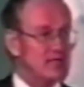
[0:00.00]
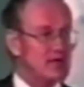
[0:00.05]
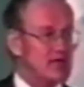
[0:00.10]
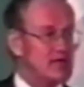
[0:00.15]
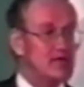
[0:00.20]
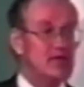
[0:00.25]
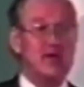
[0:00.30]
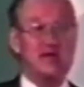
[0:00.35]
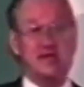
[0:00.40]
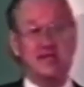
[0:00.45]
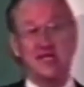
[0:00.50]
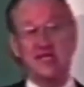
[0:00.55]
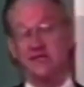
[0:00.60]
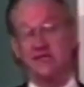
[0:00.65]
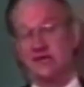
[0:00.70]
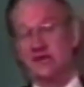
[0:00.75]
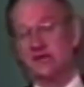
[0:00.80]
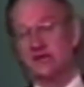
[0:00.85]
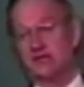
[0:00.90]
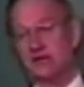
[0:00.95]
But I do want to thank
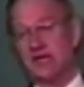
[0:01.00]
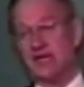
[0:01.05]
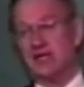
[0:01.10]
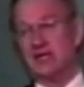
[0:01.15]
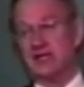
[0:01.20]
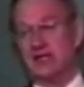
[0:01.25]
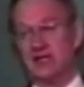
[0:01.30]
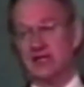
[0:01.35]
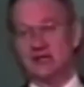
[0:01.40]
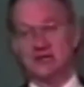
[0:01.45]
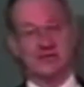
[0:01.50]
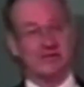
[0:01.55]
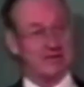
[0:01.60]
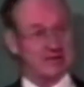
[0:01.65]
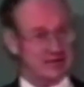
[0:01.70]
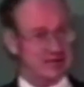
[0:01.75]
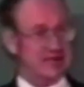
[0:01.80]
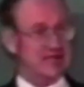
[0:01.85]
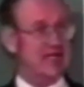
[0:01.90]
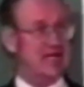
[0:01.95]
you for coming by
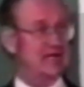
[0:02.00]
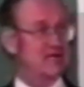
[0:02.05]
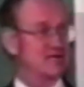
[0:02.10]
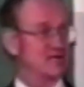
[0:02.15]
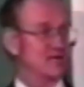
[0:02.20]
today.